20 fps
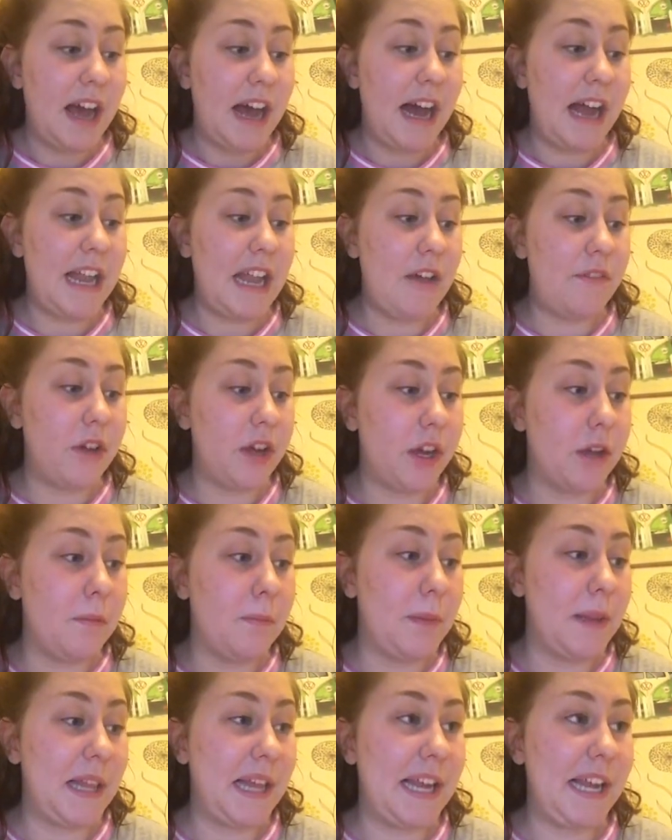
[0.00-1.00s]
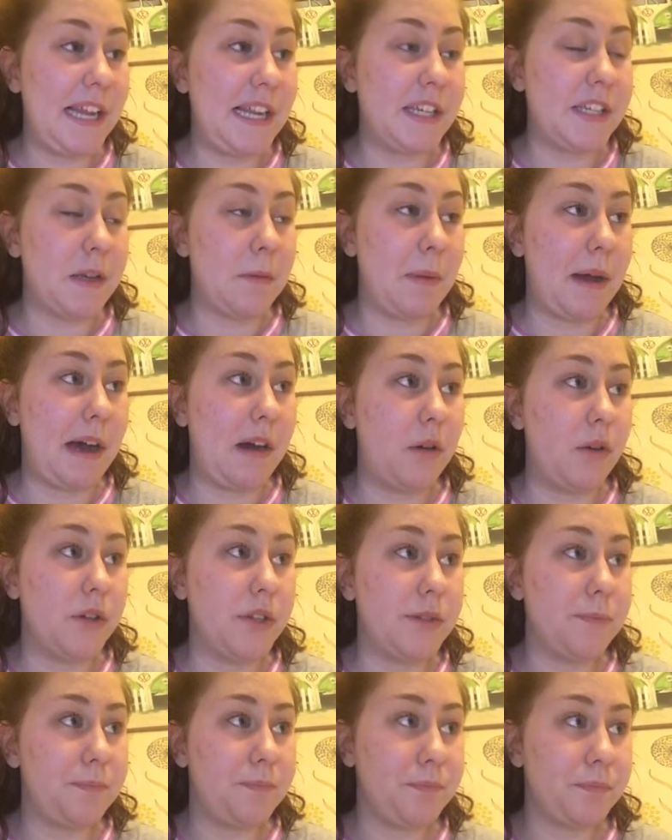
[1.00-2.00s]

I never complained about,